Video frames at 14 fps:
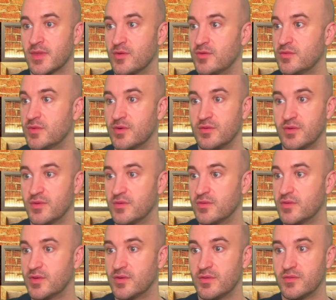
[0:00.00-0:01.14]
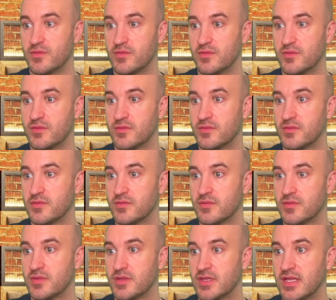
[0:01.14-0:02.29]
oh, oh, oh.
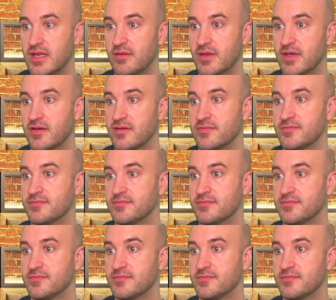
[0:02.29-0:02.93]
Here we go.